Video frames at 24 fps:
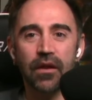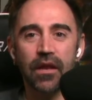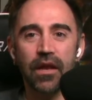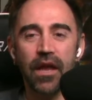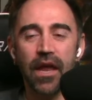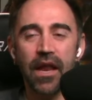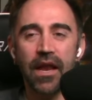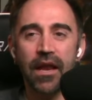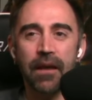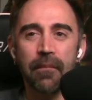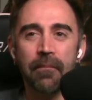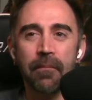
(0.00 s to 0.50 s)

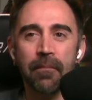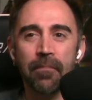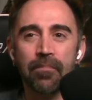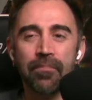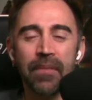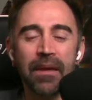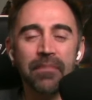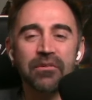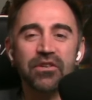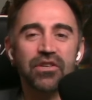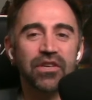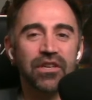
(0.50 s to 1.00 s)
And
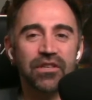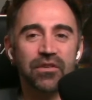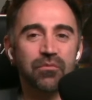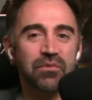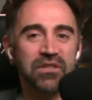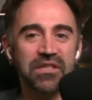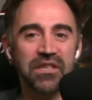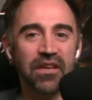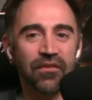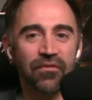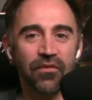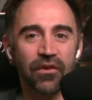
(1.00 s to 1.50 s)
maybe it's because it was
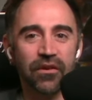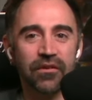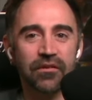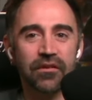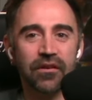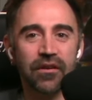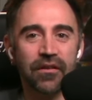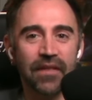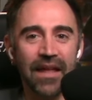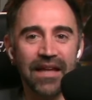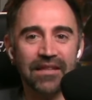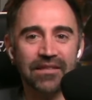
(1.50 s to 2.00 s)
different,
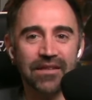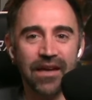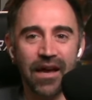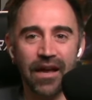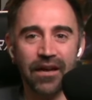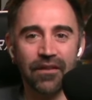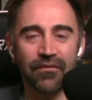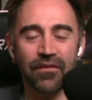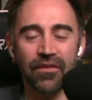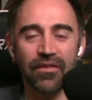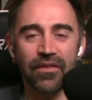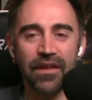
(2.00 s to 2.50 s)
and that's kind
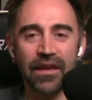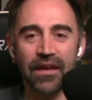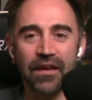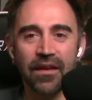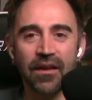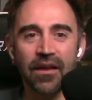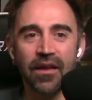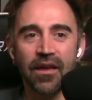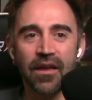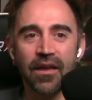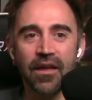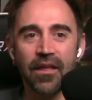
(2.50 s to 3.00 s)
of a thing
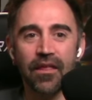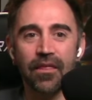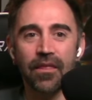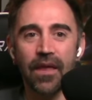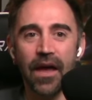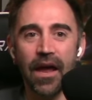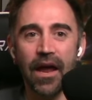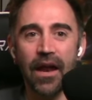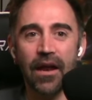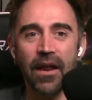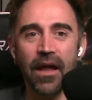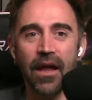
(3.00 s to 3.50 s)

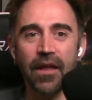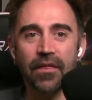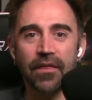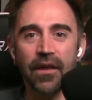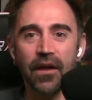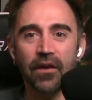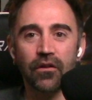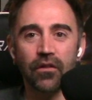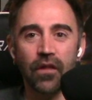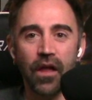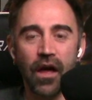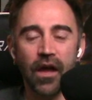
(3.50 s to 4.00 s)
that I think
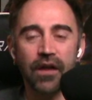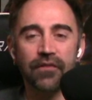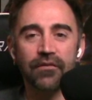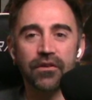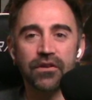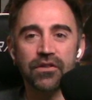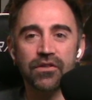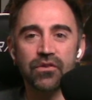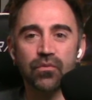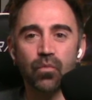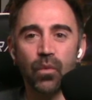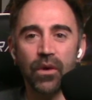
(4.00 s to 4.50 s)
a lot of
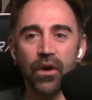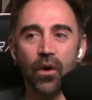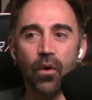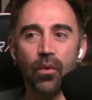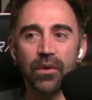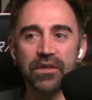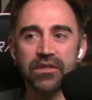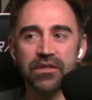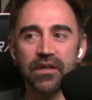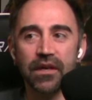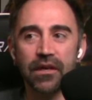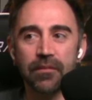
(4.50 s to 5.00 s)
us, we
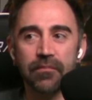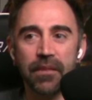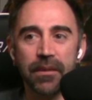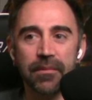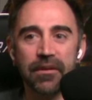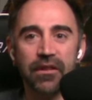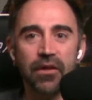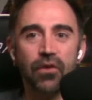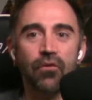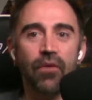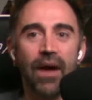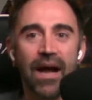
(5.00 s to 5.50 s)
always think maybe
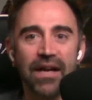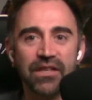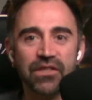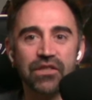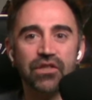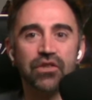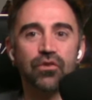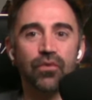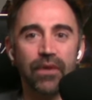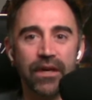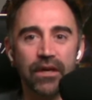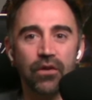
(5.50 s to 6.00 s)
the grass is
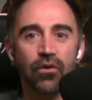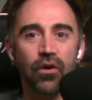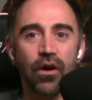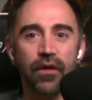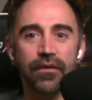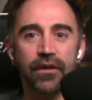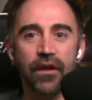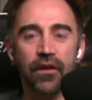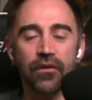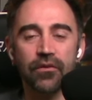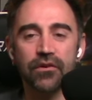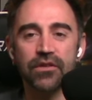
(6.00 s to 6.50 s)
greener on
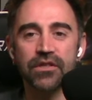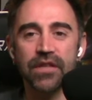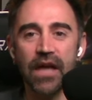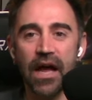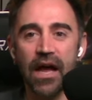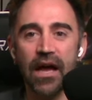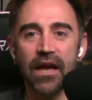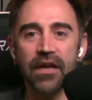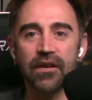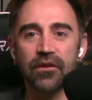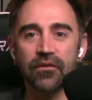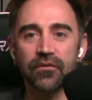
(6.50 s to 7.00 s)
the other
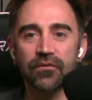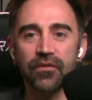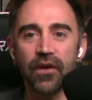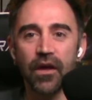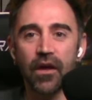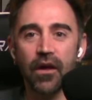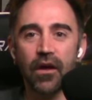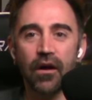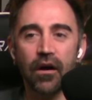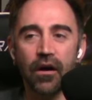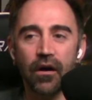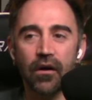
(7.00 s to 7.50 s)
side of,
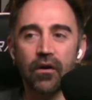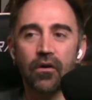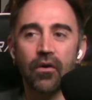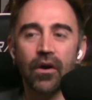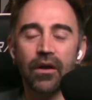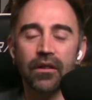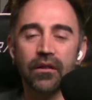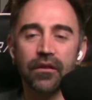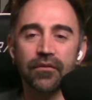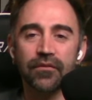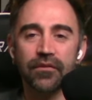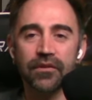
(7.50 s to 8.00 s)
oh, I
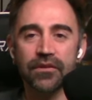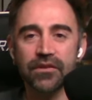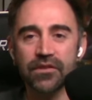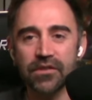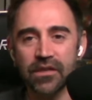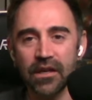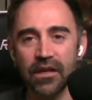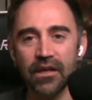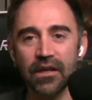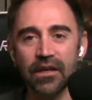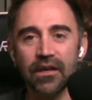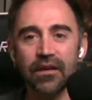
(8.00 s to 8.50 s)
live in the
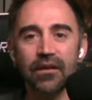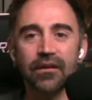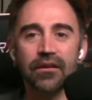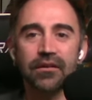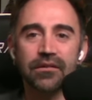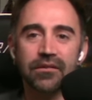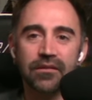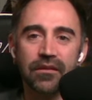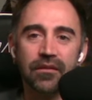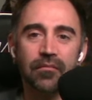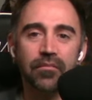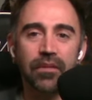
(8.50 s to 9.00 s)
city and
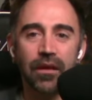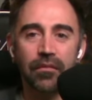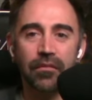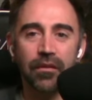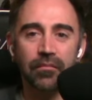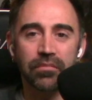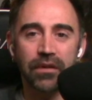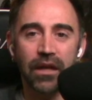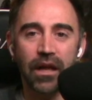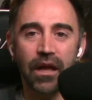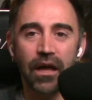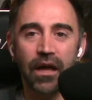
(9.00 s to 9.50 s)
it's the blah, blah,
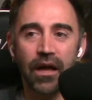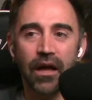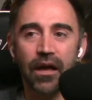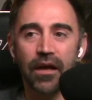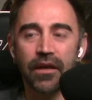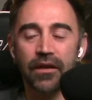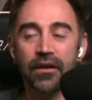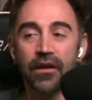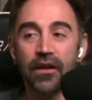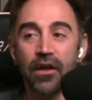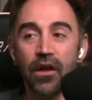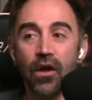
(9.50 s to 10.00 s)
blah.
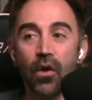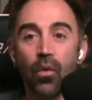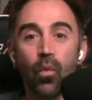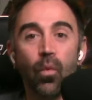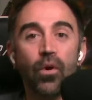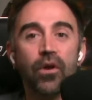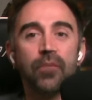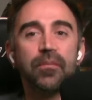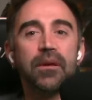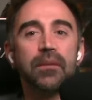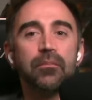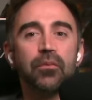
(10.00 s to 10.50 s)
And what
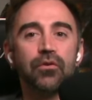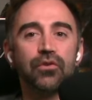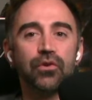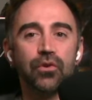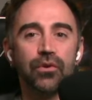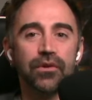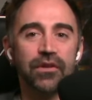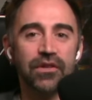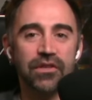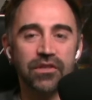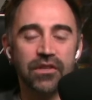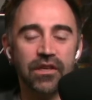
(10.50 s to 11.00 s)
do people do
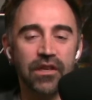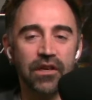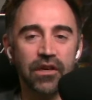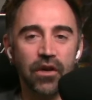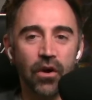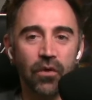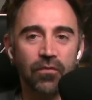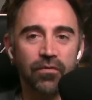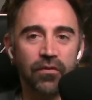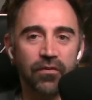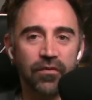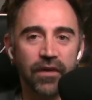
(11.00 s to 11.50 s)
in the city?
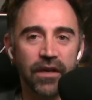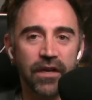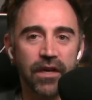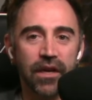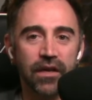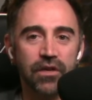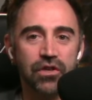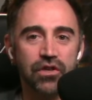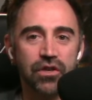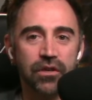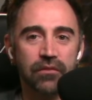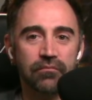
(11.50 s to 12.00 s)
Go for
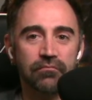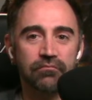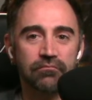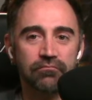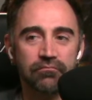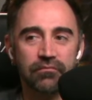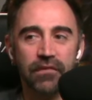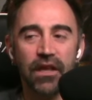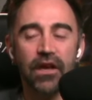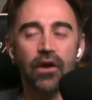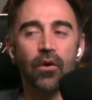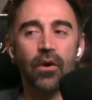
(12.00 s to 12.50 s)
vacation.
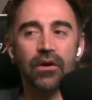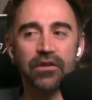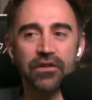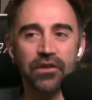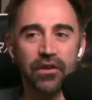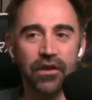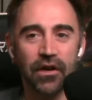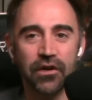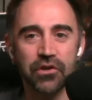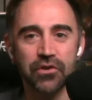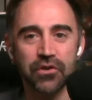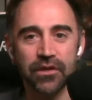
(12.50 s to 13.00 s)
They go out to the
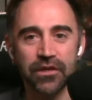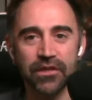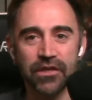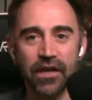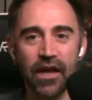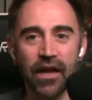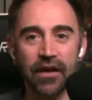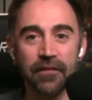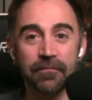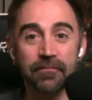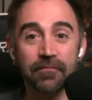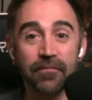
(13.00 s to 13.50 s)

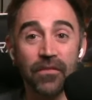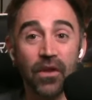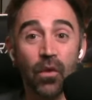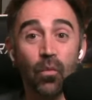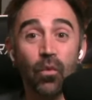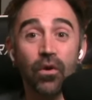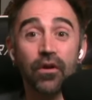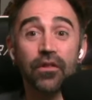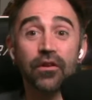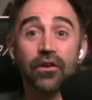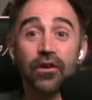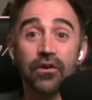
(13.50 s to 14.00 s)
countryside.
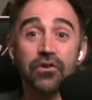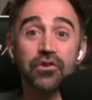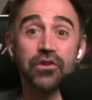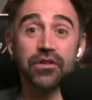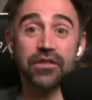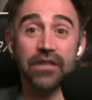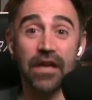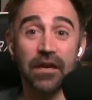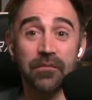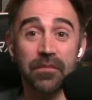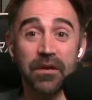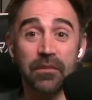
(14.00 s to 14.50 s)
Where do the
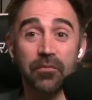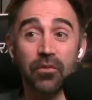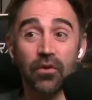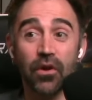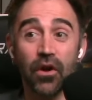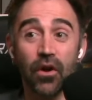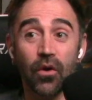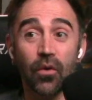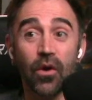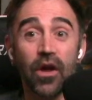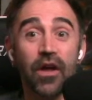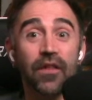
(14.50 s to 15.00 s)
countryside people
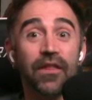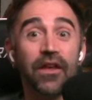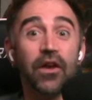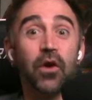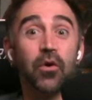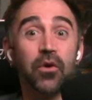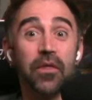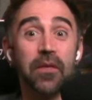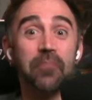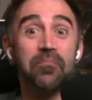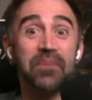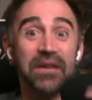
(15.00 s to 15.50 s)
go? They go
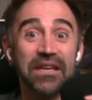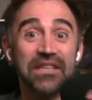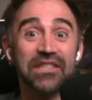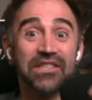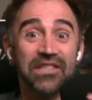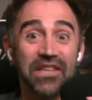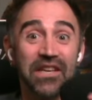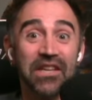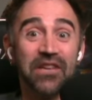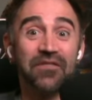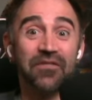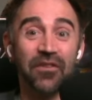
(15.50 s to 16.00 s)
to the big
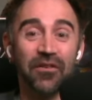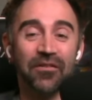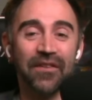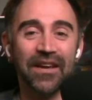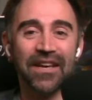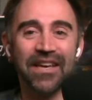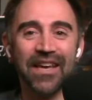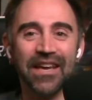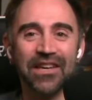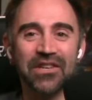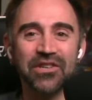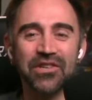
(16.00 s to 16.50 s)
city for
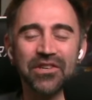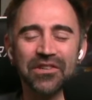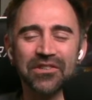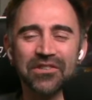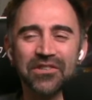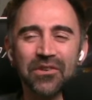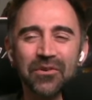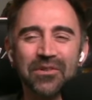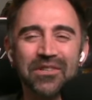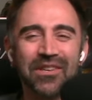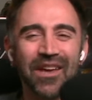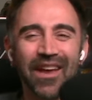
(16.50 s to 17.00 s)
vacation.
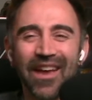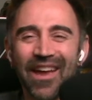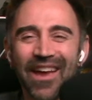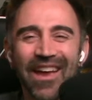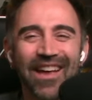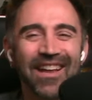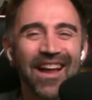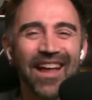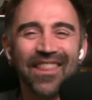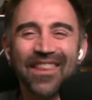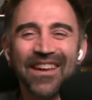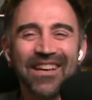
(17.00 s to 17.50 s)
So
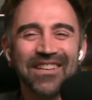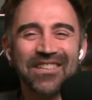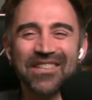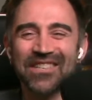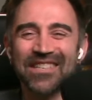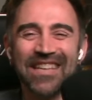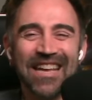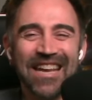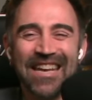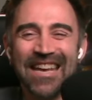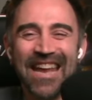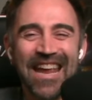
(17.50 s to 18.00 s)
I think it's just
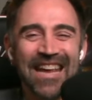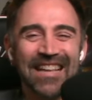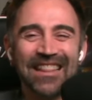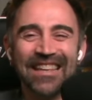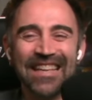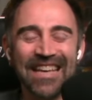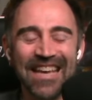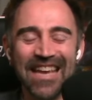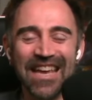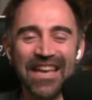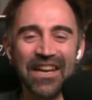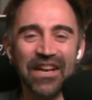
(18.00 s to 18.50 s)
innately
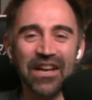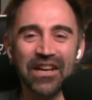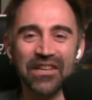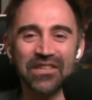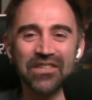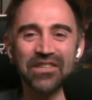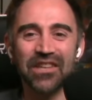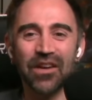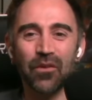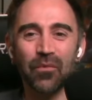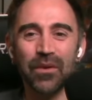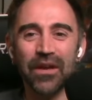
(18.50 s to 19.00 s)
in us
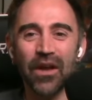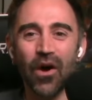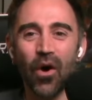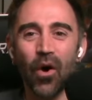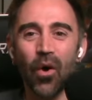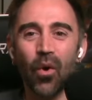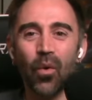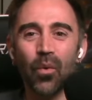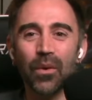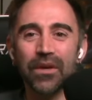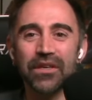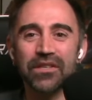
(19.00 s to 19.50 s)
that we
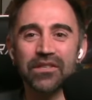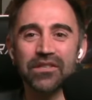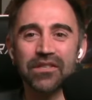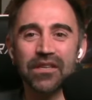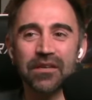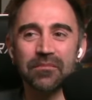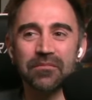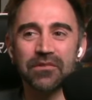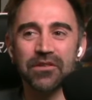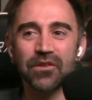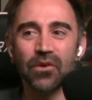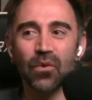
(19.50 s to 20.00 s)
always
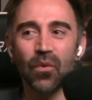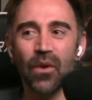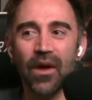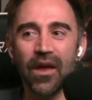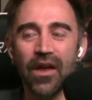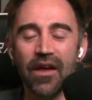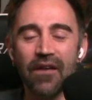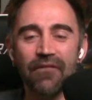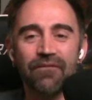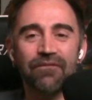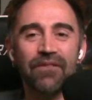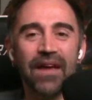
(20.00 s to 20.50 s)
seem to
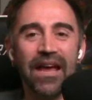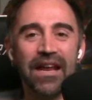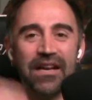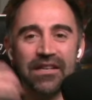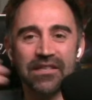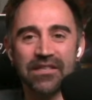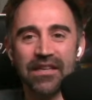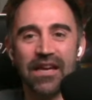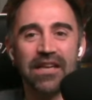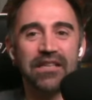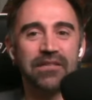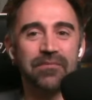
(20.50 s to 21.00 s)

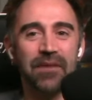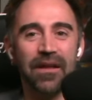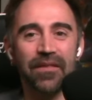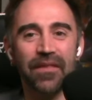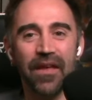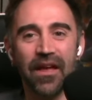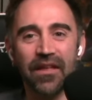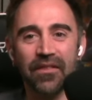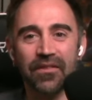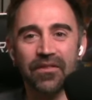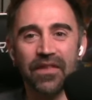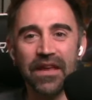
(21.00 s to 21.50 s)
fantasize about
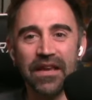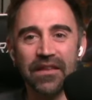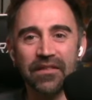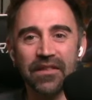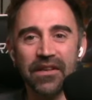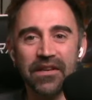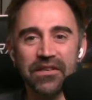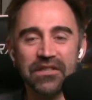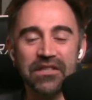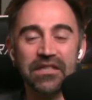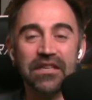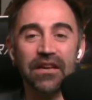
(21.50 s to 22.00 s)
that thing that
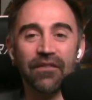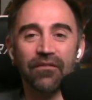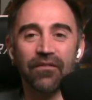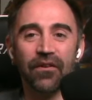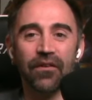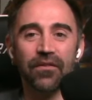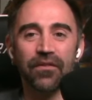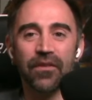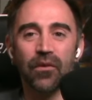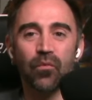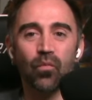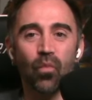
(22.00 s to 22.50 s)
is
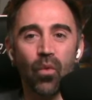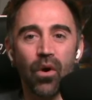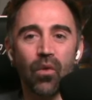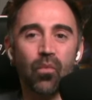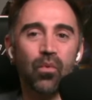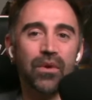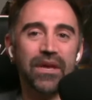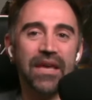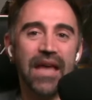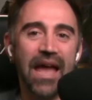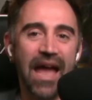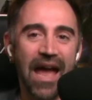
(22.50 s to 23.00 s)
different than what
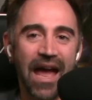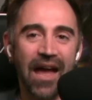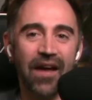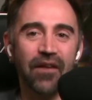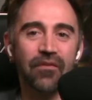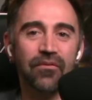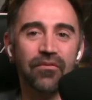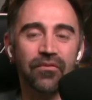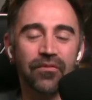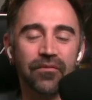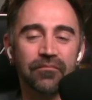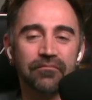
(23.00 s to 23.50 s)
we
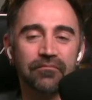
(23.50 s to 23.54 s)
have.